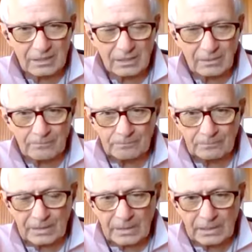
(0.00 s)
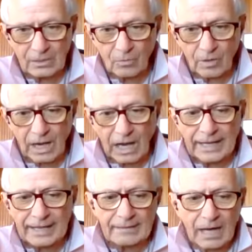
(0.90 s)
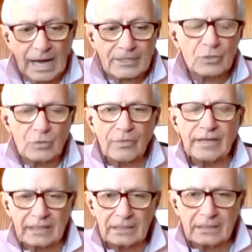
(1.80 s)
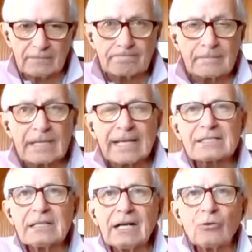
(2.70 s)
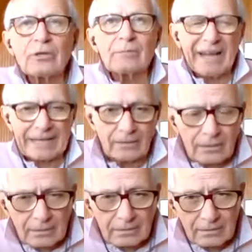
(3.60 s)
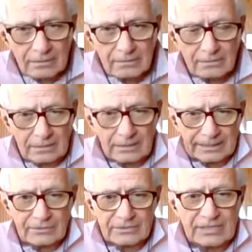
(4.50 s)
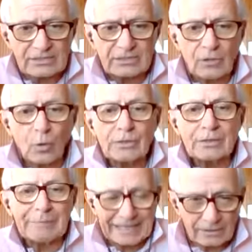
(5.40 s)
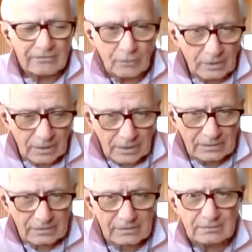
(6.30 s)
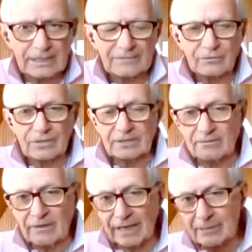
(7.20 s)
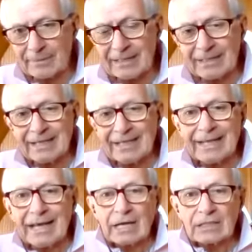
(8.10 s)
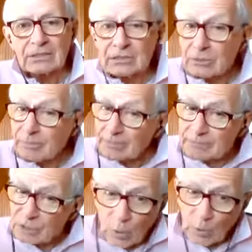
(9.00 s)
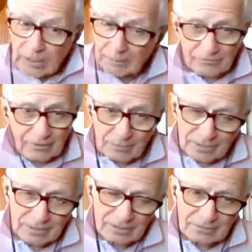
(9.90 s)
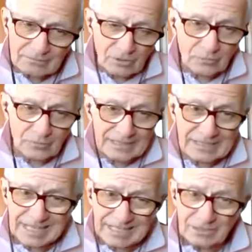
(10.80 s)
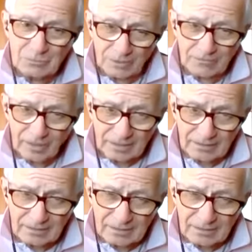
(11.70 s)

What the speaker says: you know, I do think it's not only better, electricity isn't only better for us and for the environment. To be totally upfront with you, Rosemary, it's actually more fun.